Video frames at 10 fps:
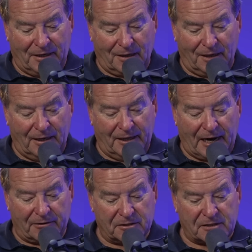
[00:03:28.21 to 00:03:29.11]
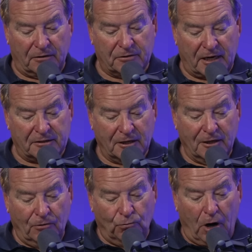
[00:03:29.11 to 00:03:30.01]
Clearly, Gareth Southgate
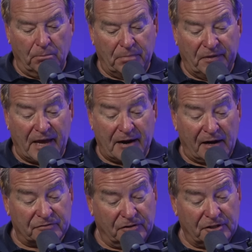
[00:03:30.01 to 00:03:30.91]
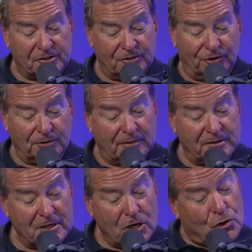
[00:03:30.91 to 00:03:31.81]
won't be there after this tournament.